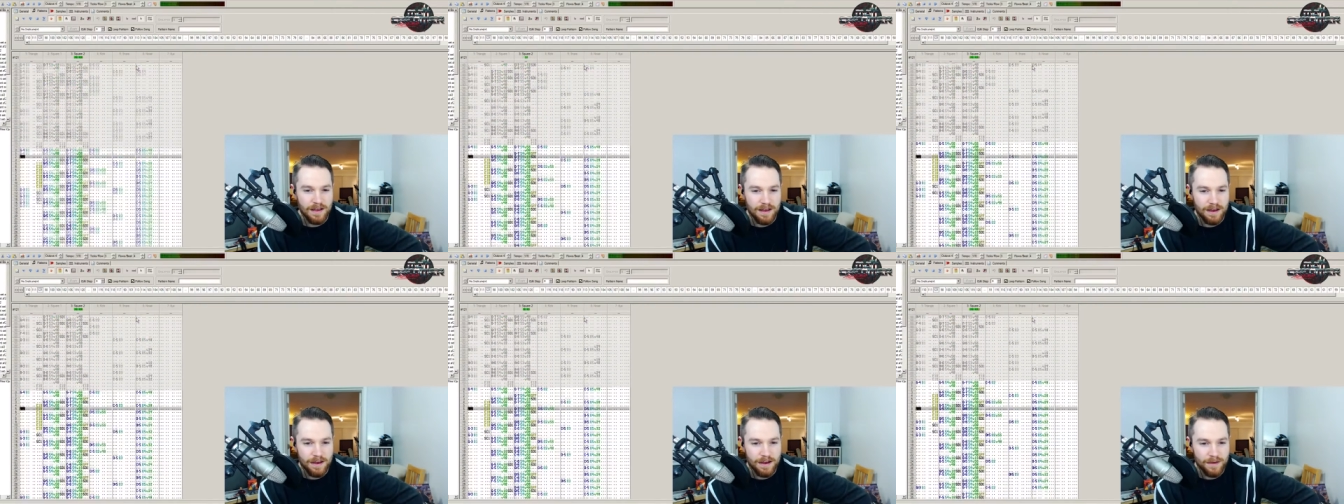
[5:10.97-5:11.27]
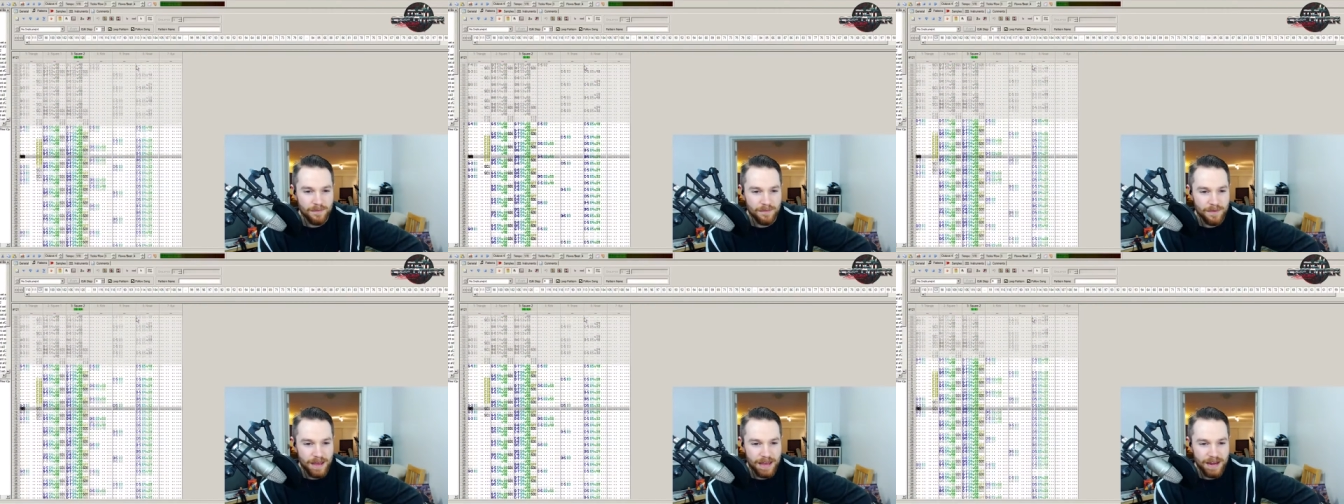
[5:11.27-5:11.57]

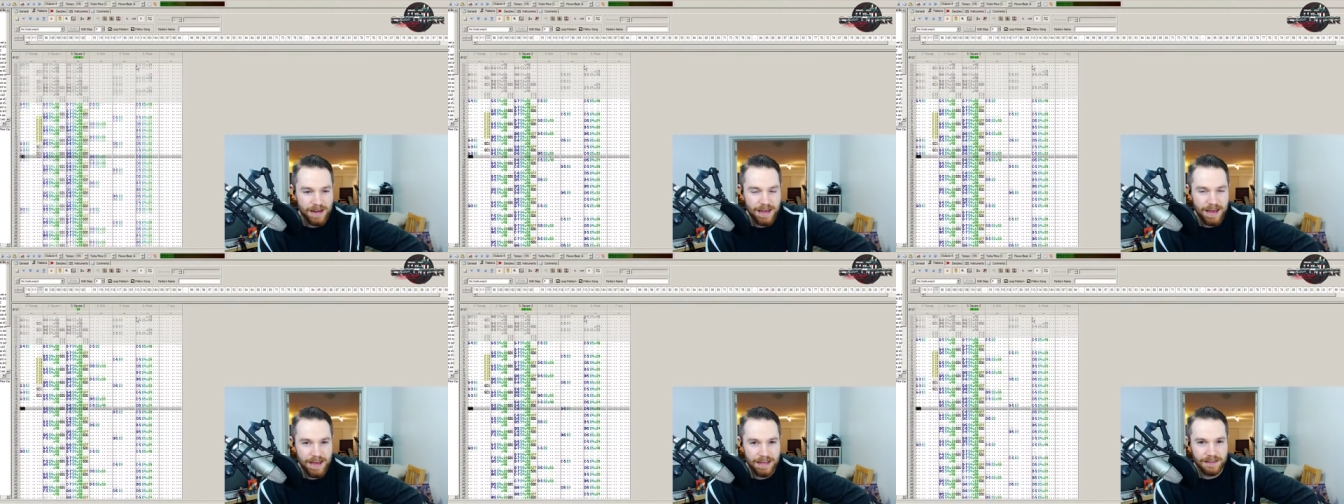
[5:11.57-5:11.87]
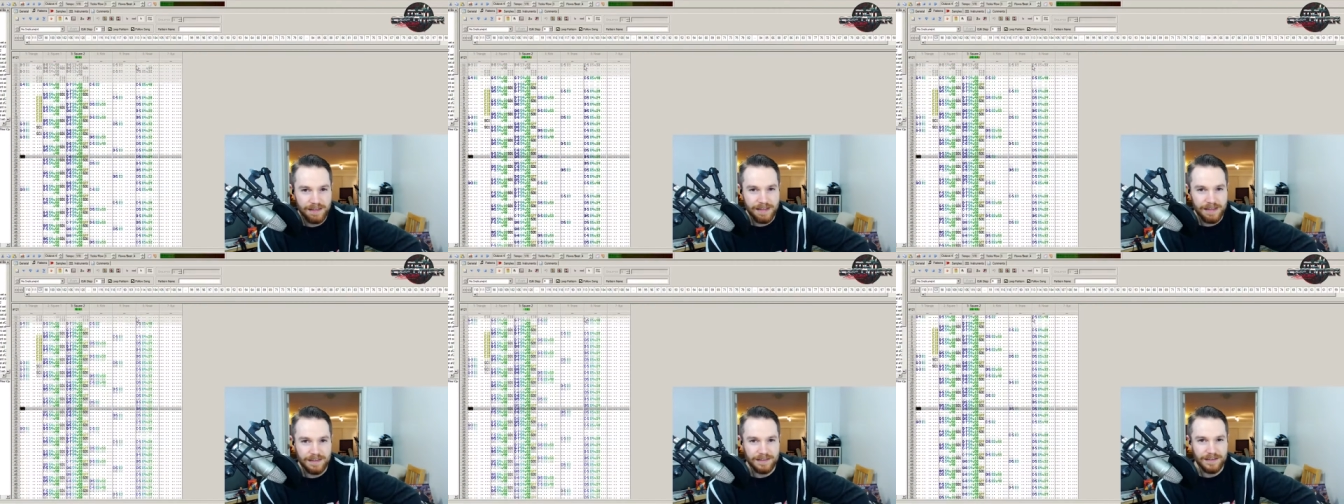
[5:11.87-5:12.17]
Um, and it
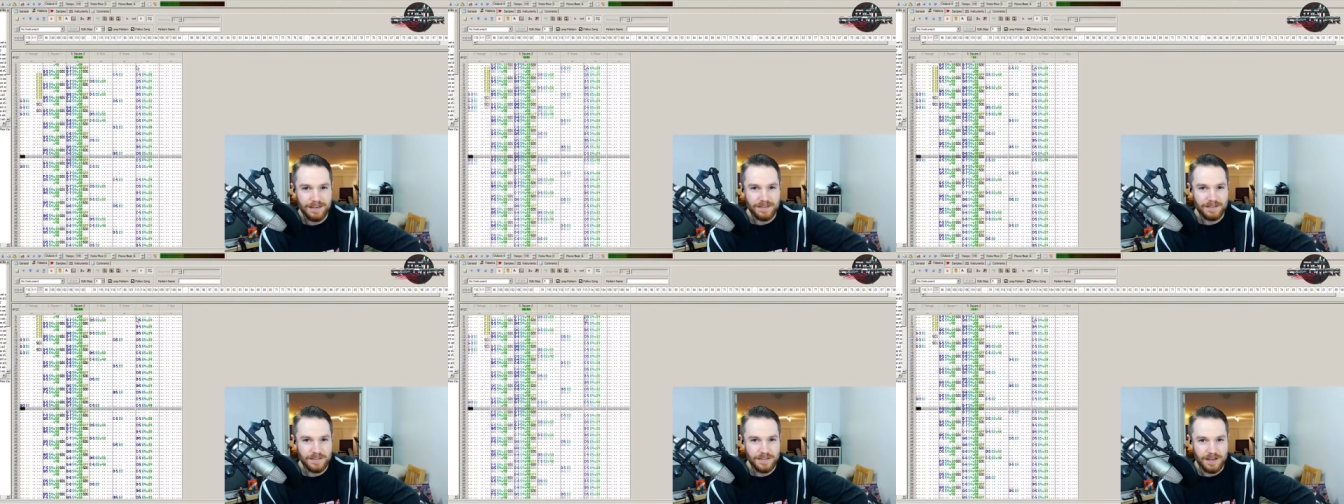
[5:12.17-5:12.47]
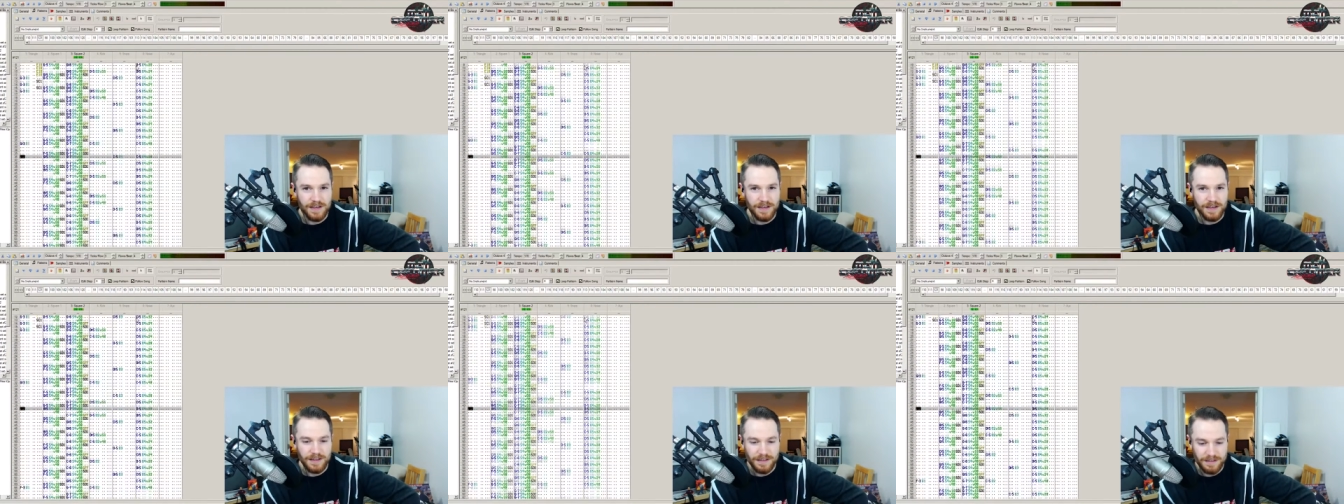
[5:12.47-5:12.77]
had like this uh,